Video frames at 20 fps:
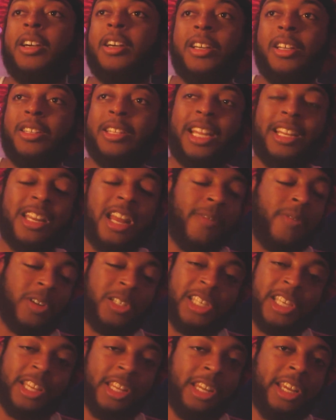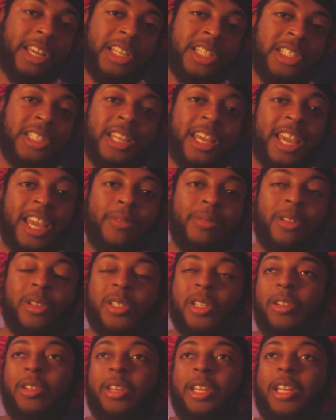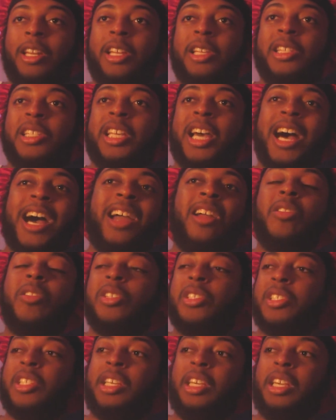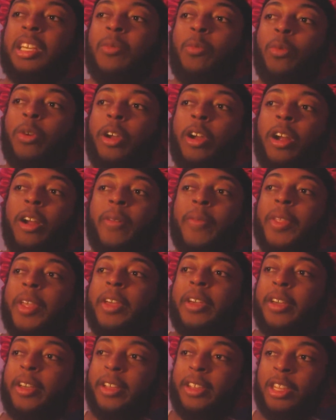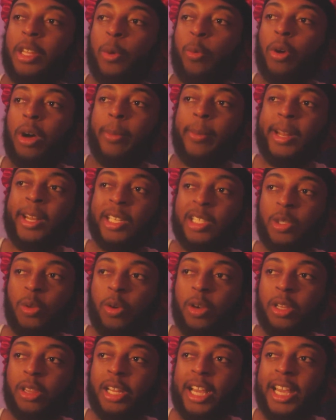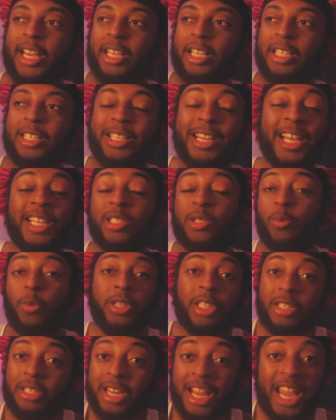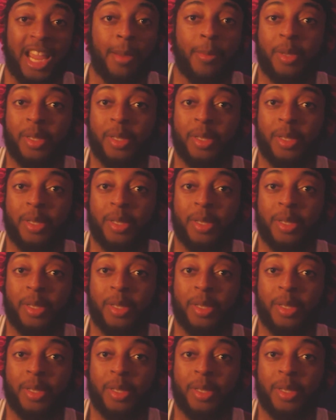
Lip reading: They never say the nigga's name. There's literally an entire scene where the woman is doing, like, guess what the name of